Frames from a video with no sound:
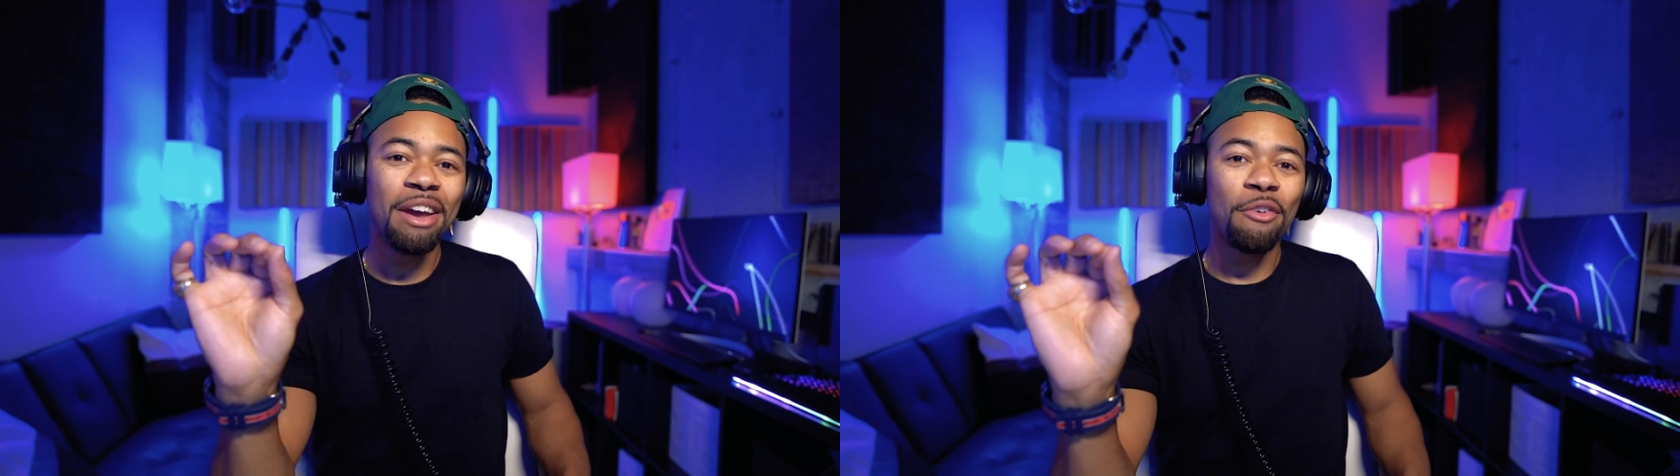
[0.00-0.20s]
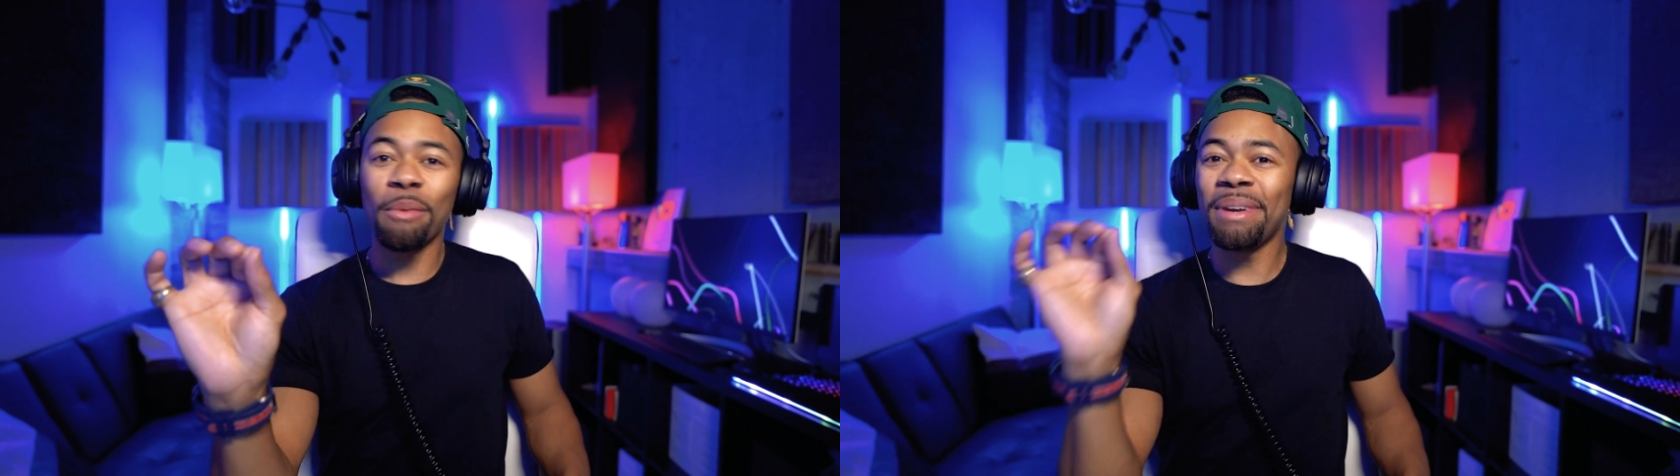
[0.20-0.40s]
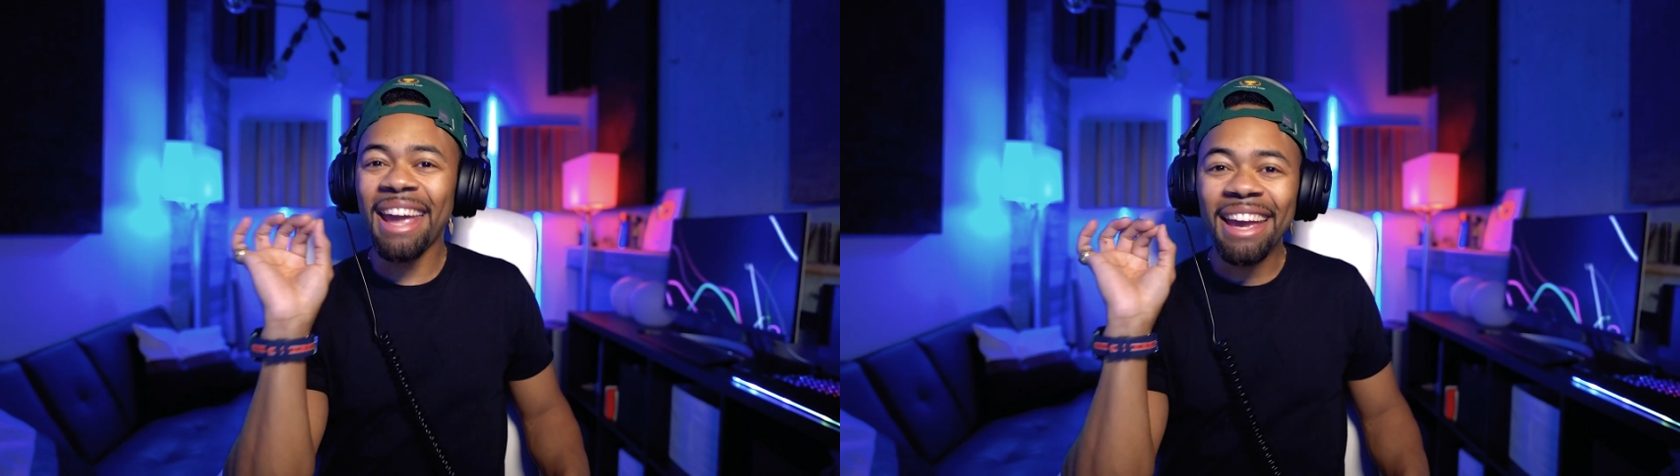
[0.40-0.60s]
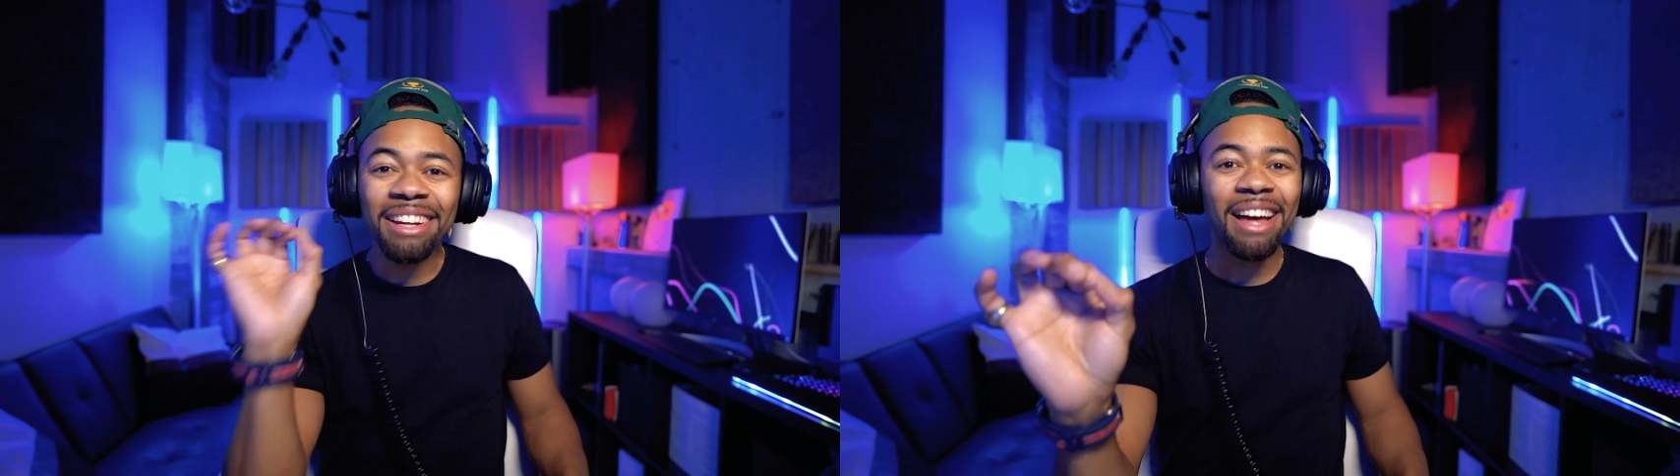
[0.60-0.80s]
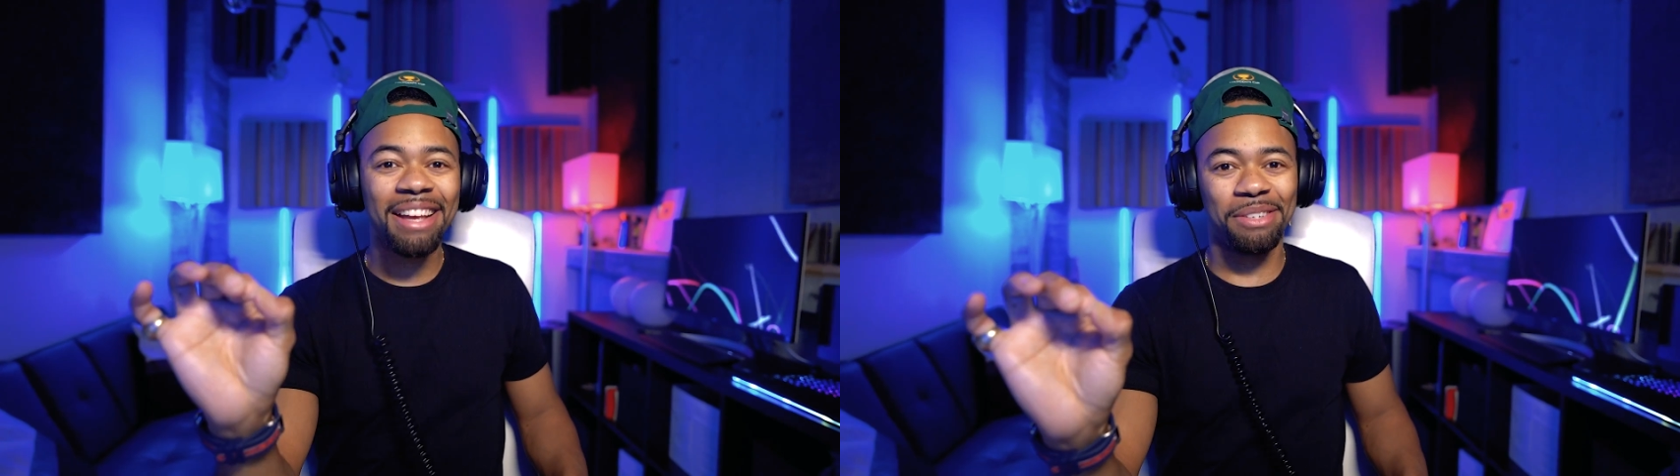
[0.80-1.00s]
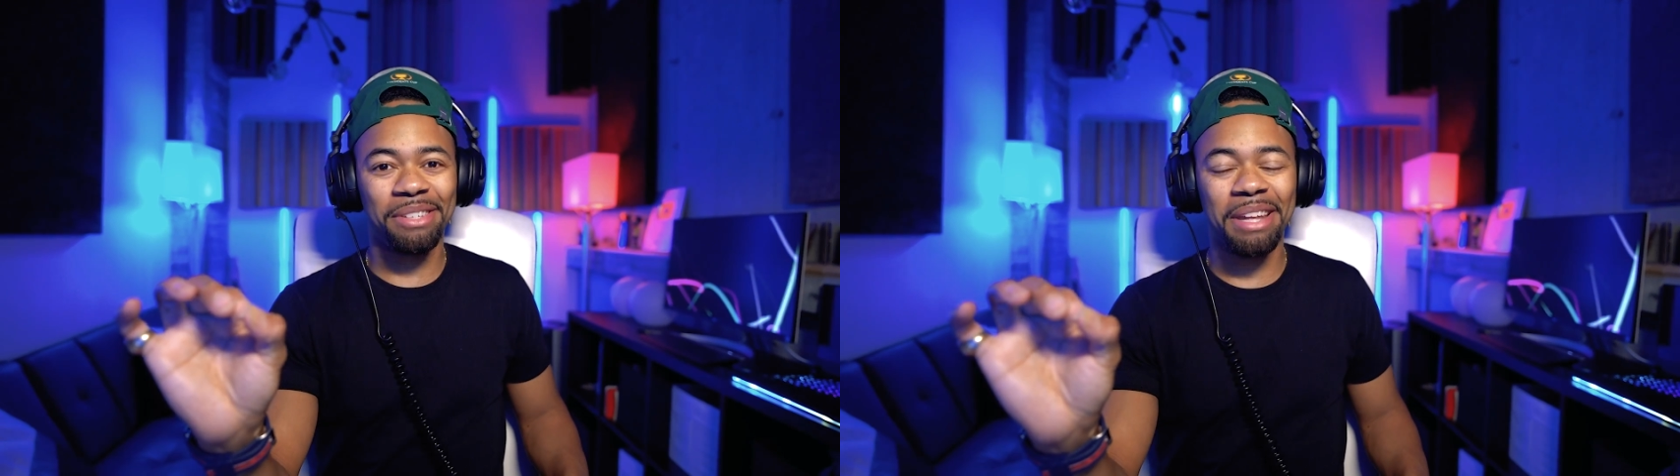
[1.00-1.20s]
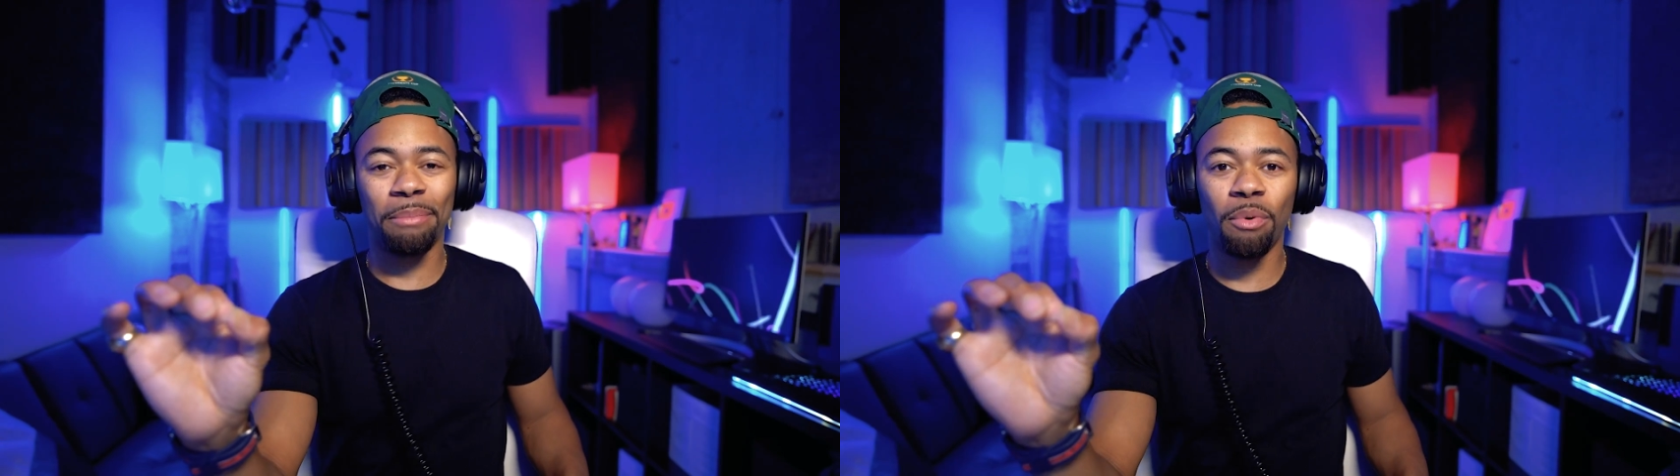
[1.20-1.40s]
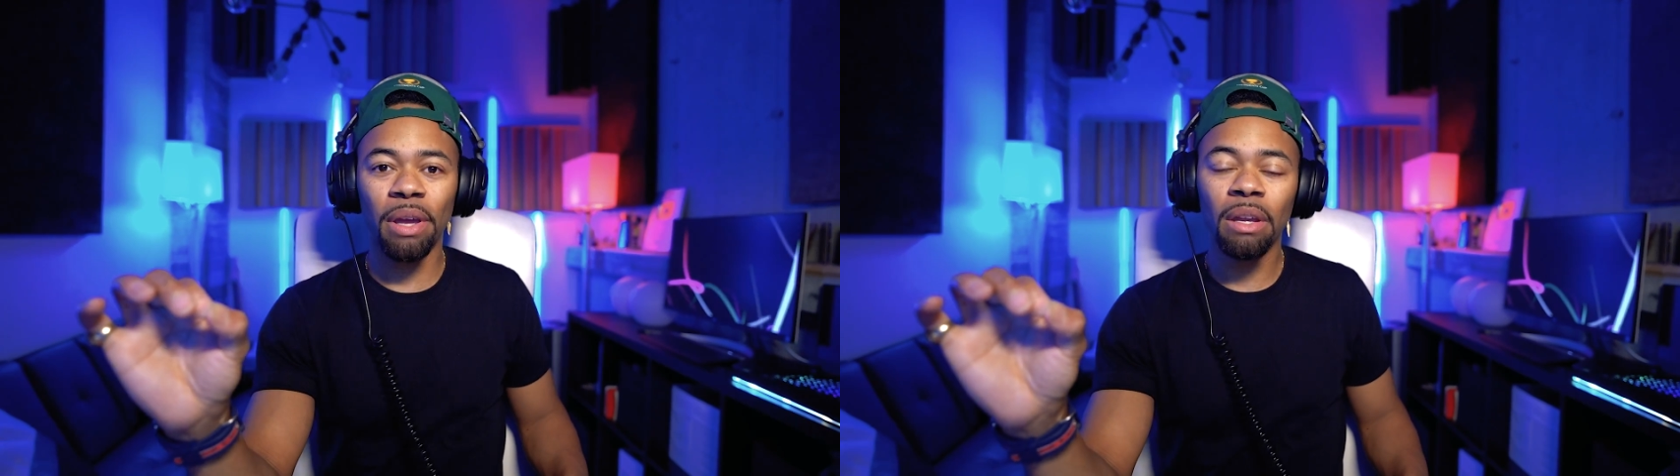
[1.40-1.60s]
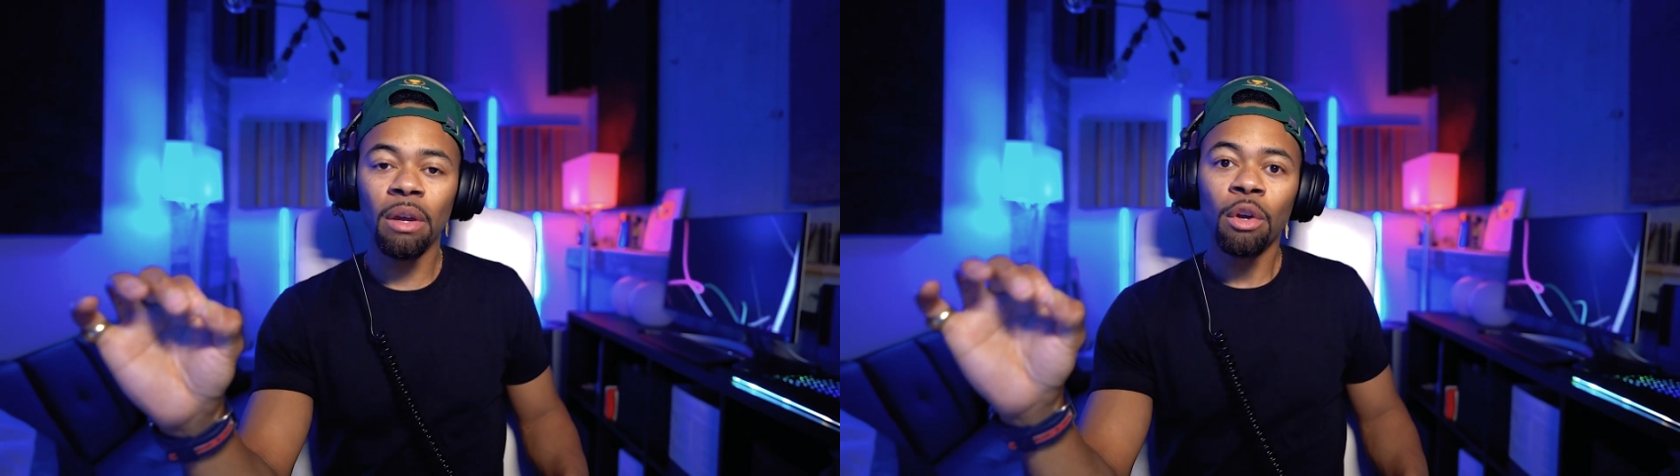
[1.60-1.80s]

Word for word: from an analyzer standpoint